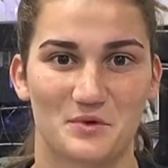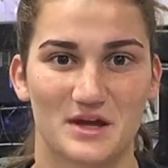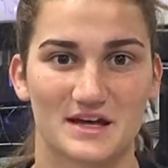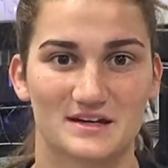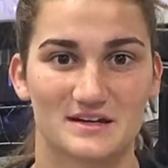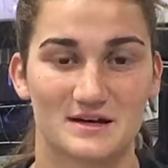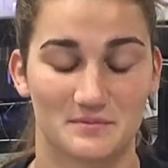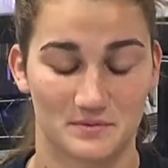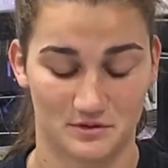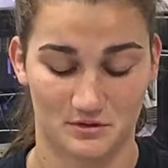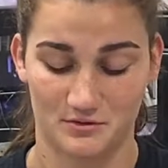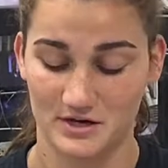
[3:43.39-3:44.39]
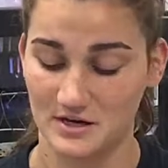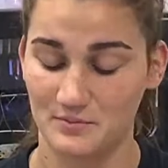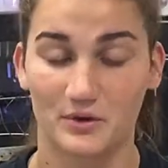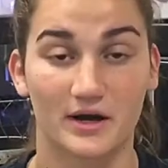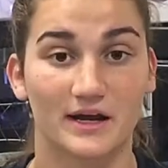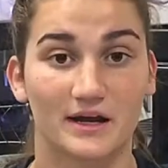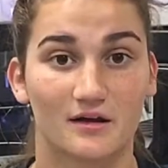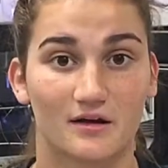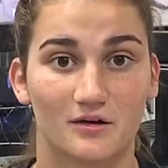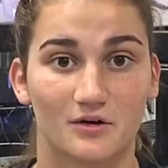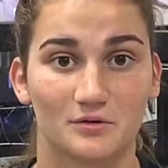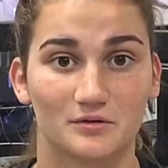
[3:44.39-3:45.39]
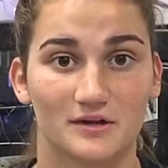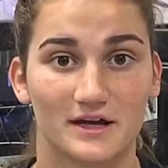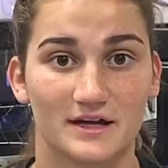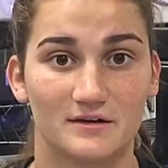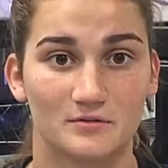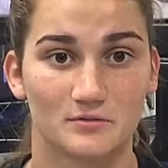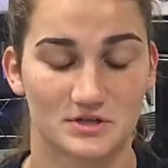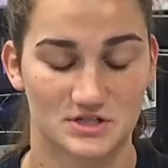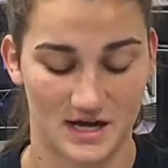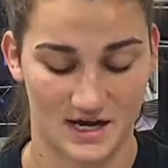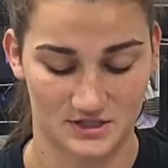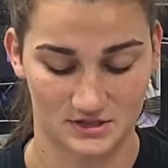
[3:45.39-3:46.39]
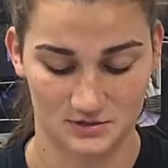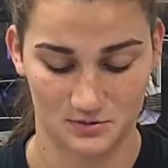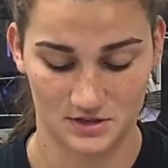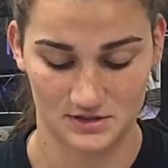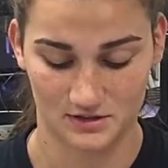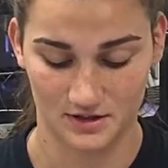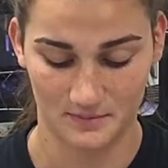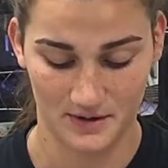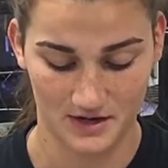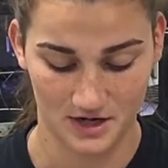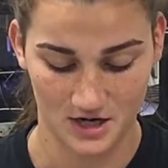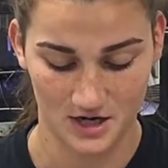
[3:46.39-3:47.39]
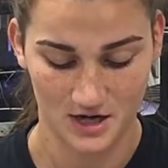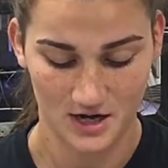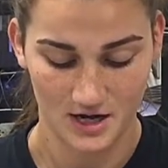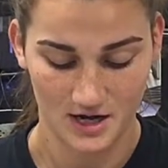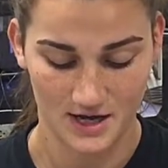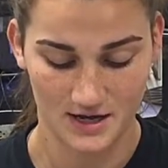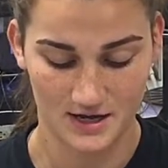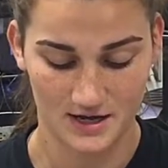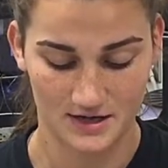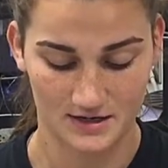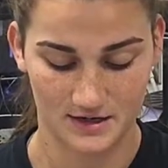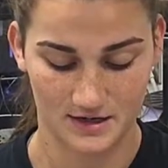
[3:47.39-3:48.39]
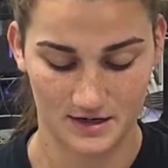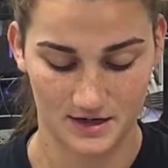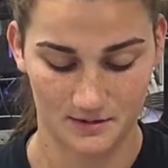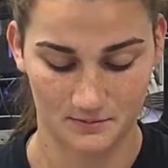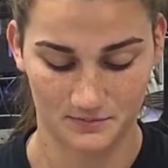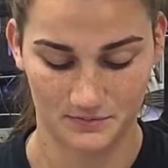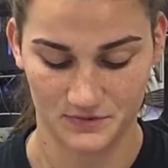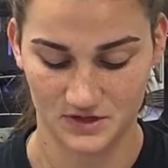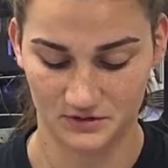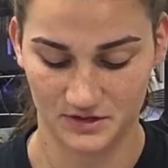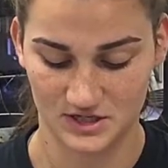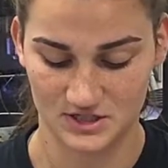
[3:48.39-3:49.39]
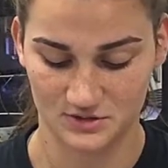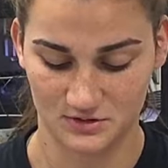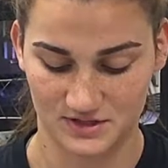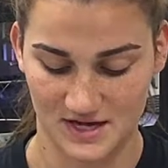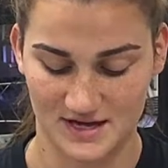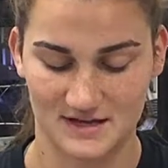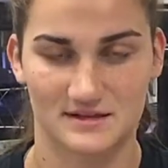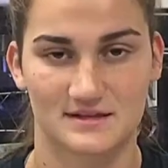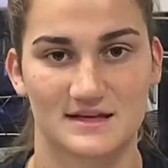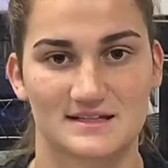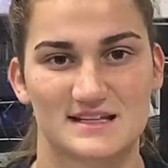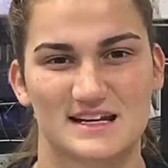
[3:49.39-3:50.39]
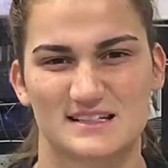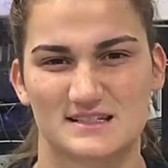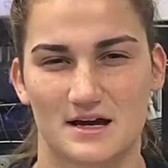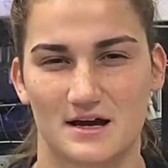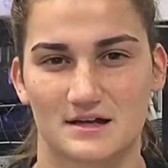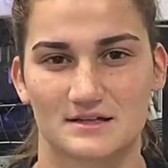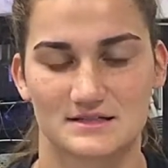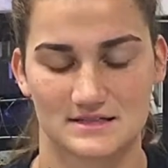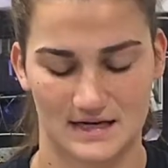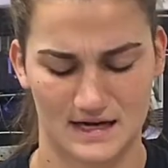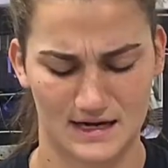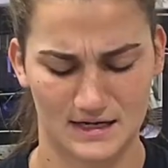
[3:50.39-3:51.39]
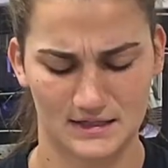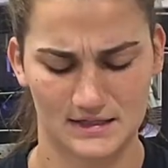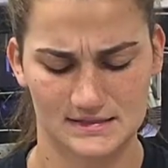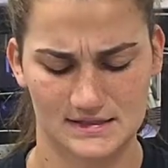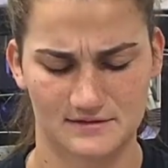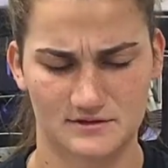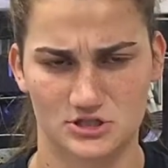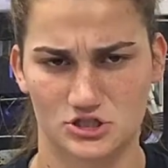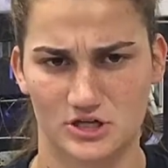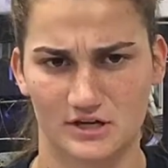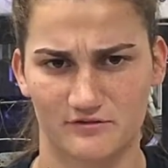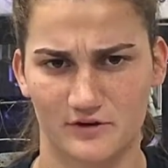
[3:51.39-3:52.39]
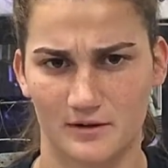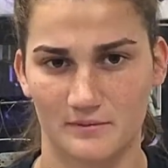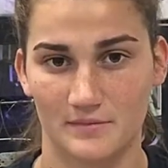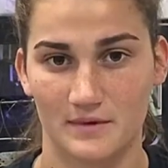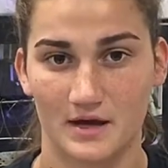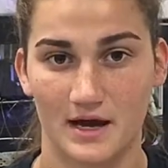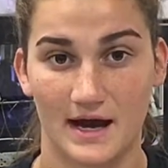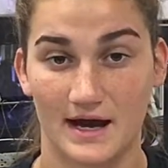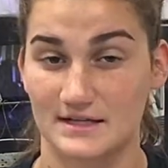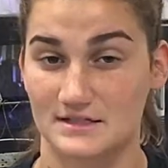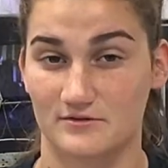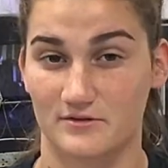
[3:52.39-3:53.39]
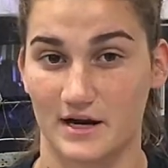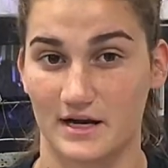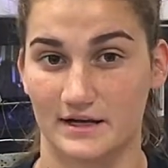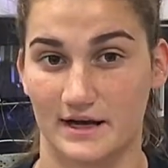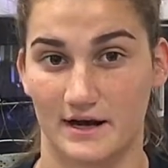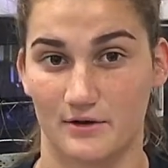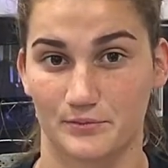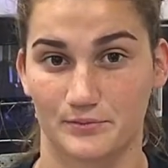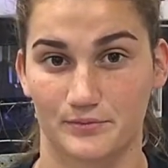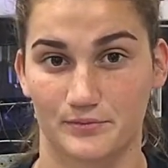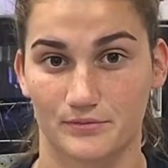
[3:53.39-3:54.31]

We ended up 3D printing our own lid, which actually works a lot better, and the only issue with that is that it's not entirely safe to drink from as of right now.